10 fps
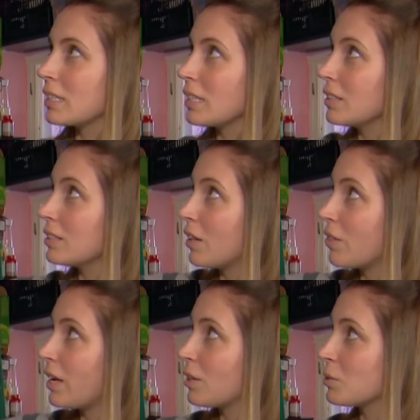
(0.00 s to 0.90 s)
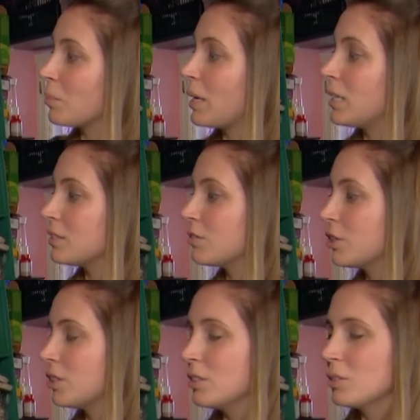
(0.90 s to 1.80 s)
that a thousand pairs of
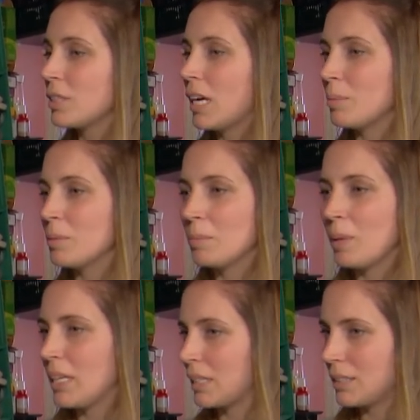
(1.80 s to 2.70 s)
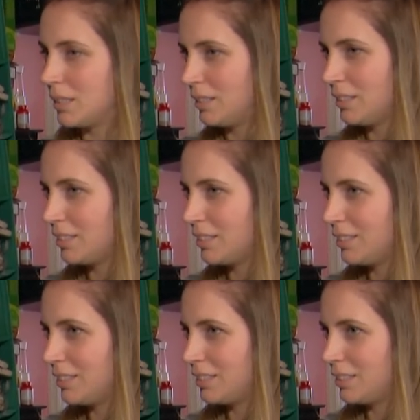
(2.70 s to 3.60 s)
shoes happened by accident?
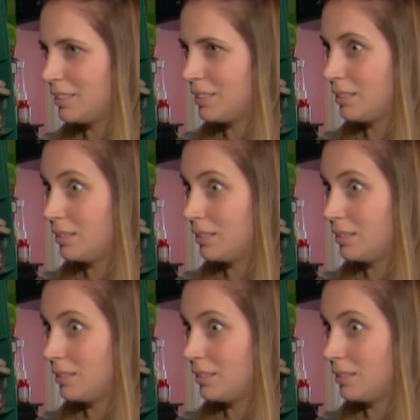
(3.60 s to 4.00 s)
Totally.